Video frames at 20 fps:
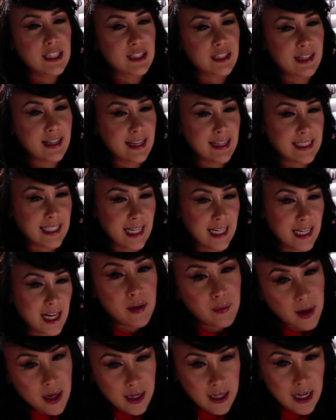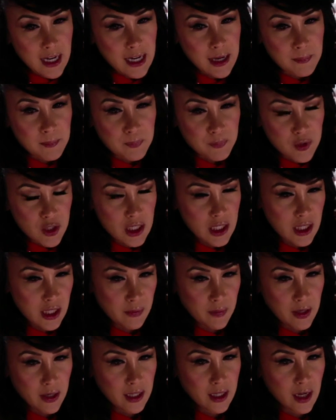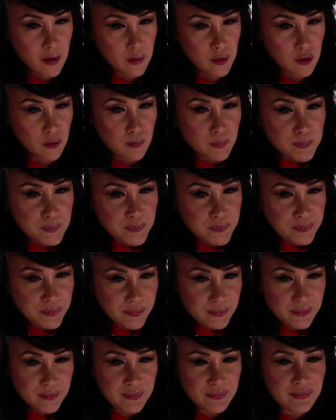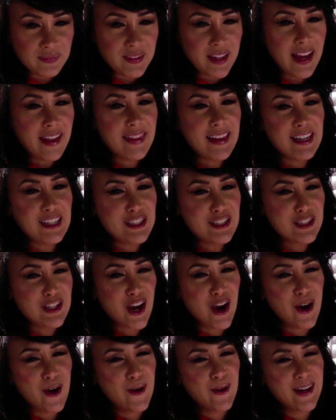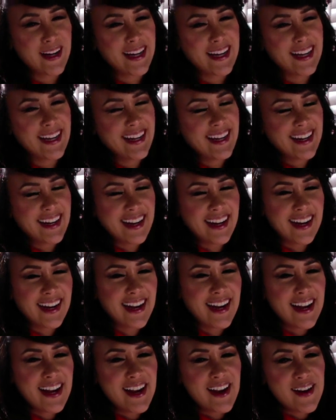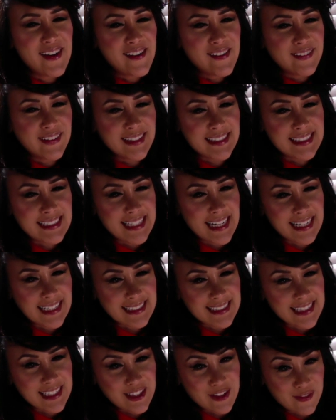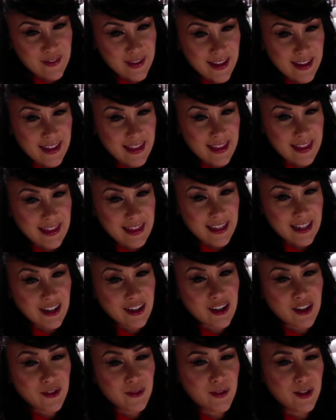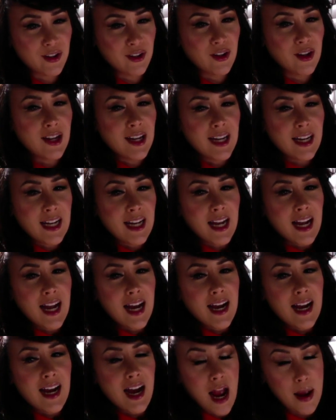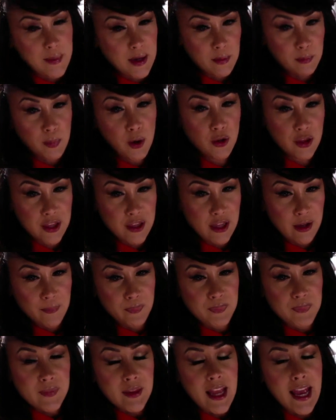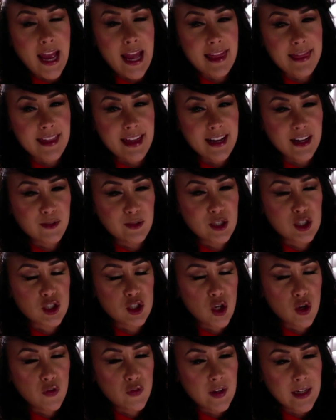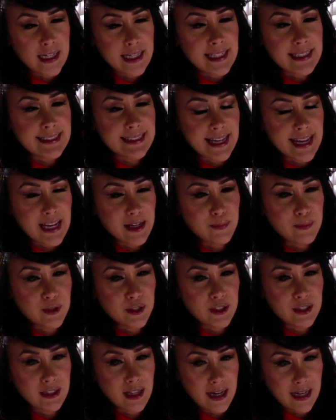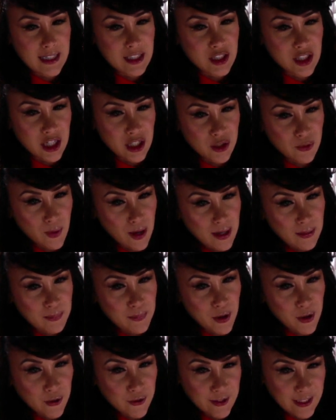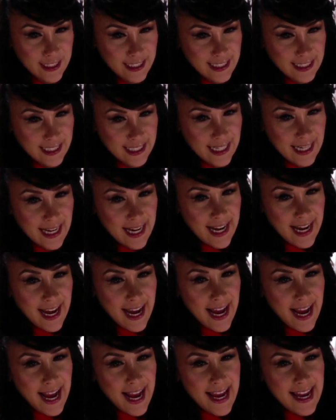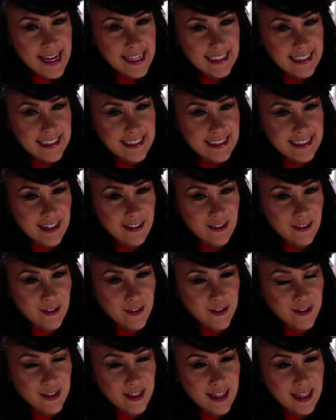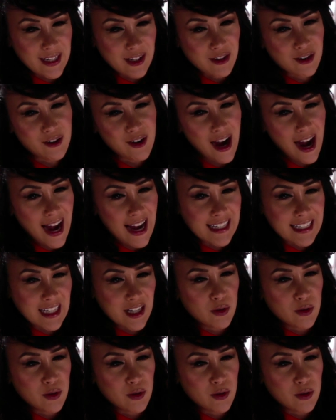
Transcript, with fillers: So they said, Come on up to the married couple. And then Joey was dancing with the girl. Well, I mean, both of them. And then it was so funny because they had put like Ginuwine pony and they were all like grinding.